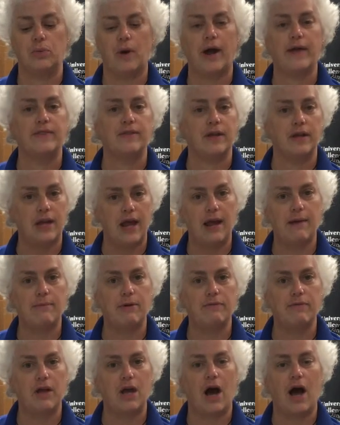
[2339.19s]
write the
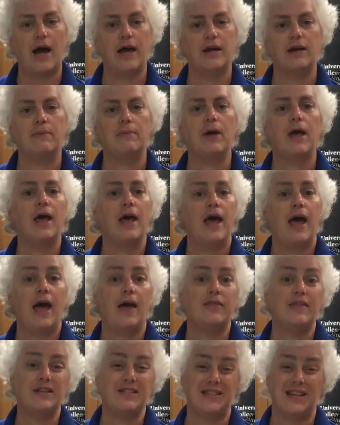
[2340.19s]
name of the item
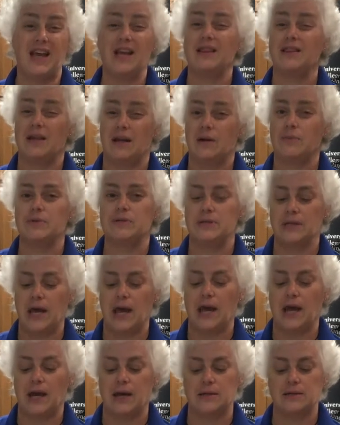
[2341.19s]
and the date that it was
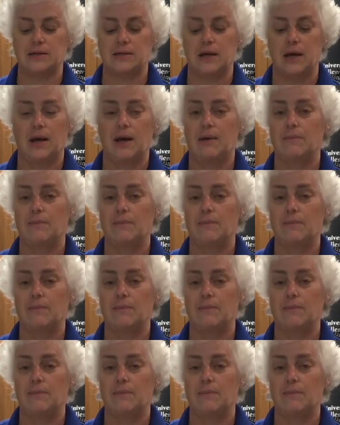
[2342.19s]
canned,